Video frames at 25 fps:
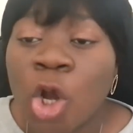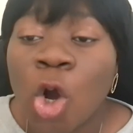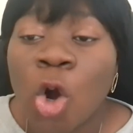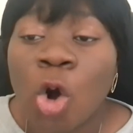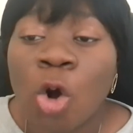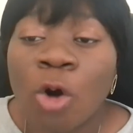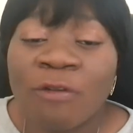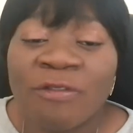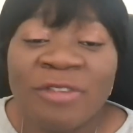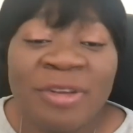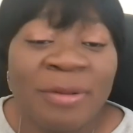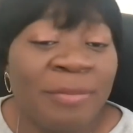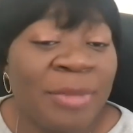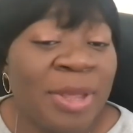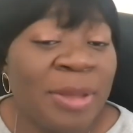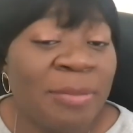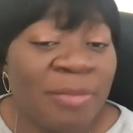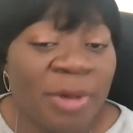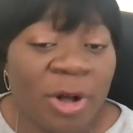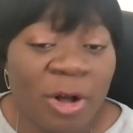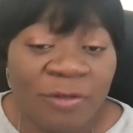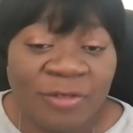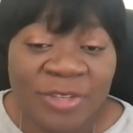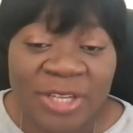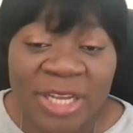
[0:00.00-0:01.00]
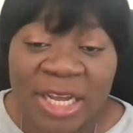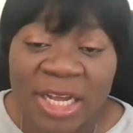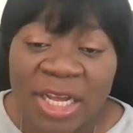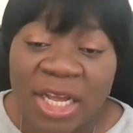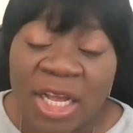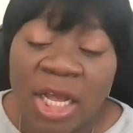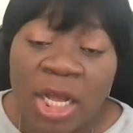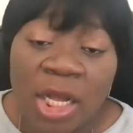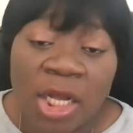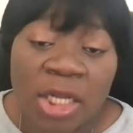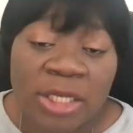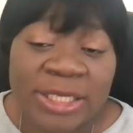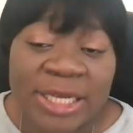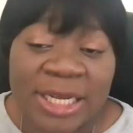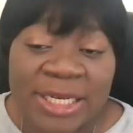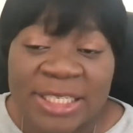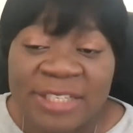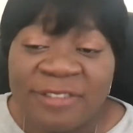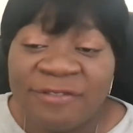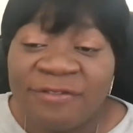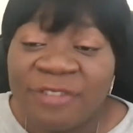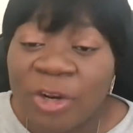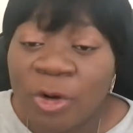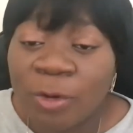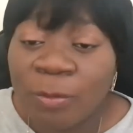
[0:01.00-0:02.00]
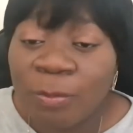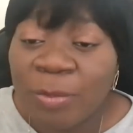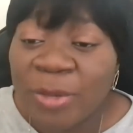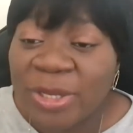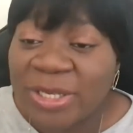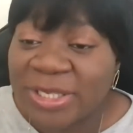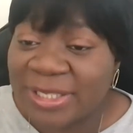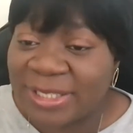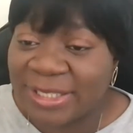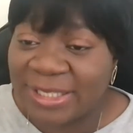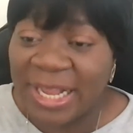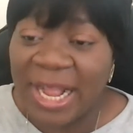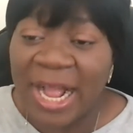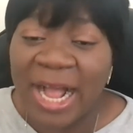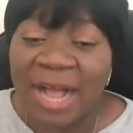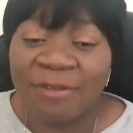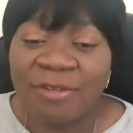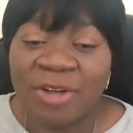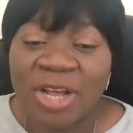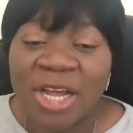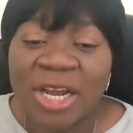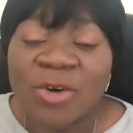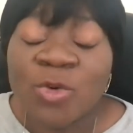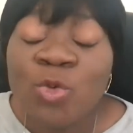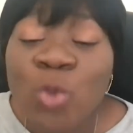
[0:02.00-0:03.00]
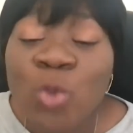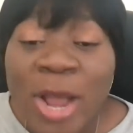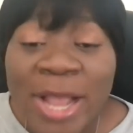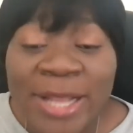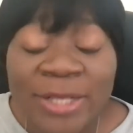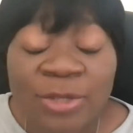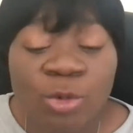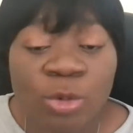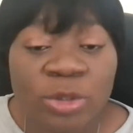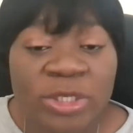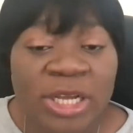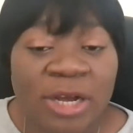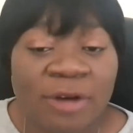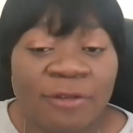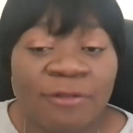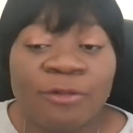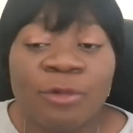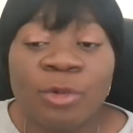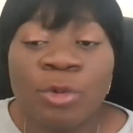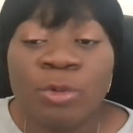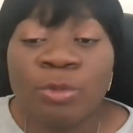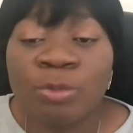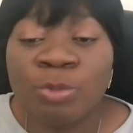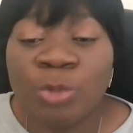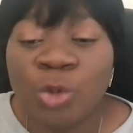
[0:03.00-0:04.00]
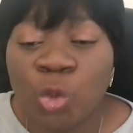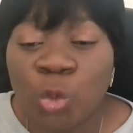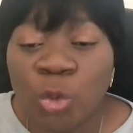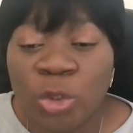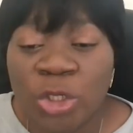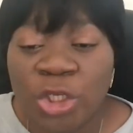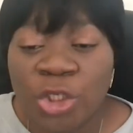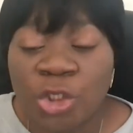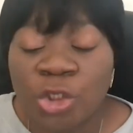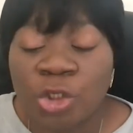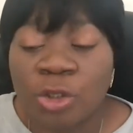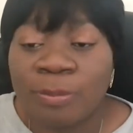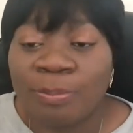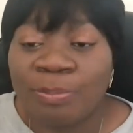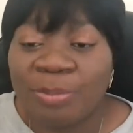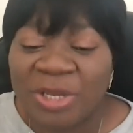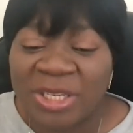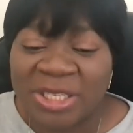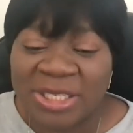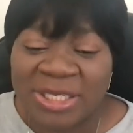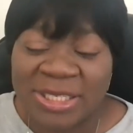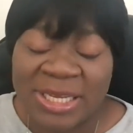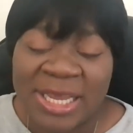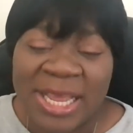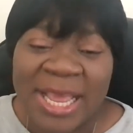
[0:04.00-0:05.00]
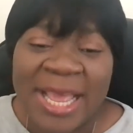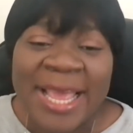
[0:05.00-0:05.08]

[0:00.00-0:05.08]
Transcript: of a member of their development staff right on their full donation page.